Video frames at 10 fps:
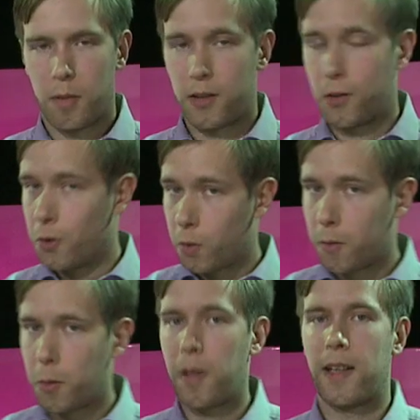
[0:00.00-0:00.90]
But you do
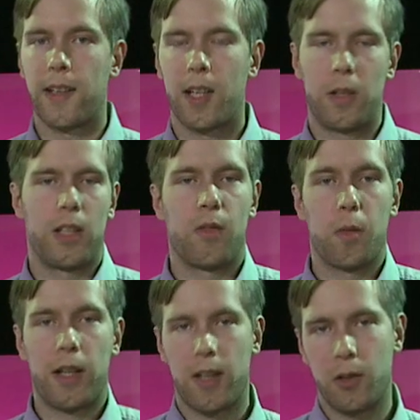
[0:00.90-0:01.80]
have to pay. I mean, if
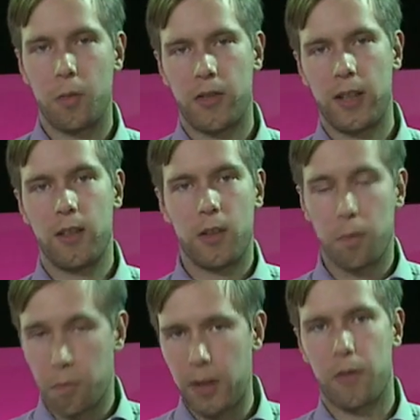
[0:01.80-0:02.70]
you buy a new machine,
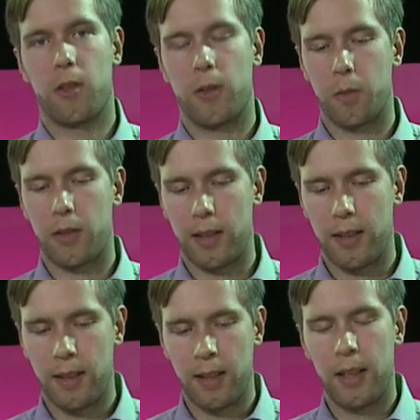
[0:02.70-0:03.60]
you pay for the new machine.